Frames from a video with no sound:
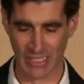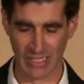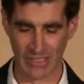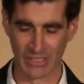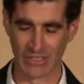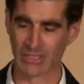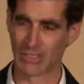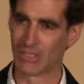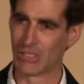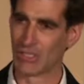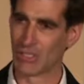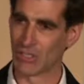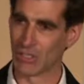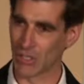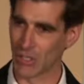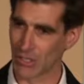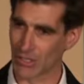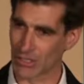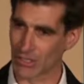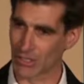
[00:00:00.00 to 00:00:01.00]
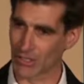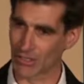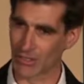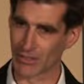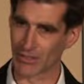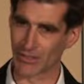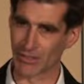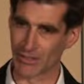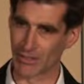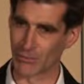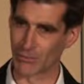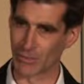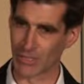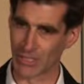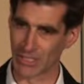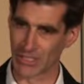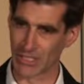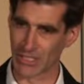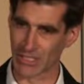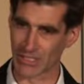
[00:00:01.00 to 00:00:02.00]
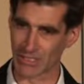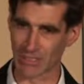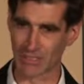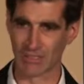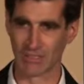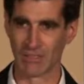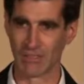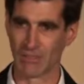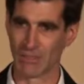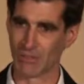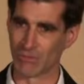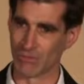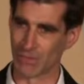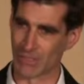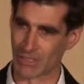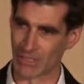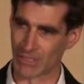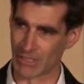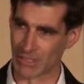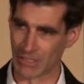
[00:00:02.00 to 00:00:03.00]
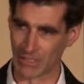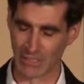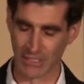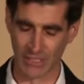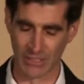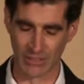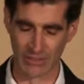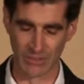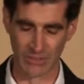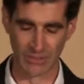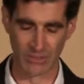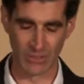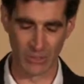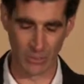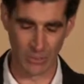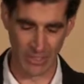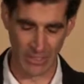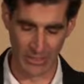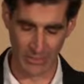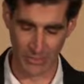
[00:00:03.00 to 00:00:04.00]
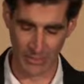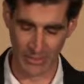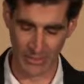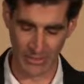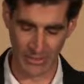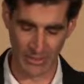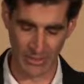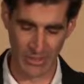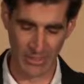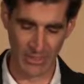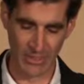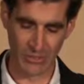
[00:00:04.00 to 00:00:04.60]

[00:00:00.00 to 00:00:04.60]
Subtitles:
takes longer than if we had just written clean code to begin with.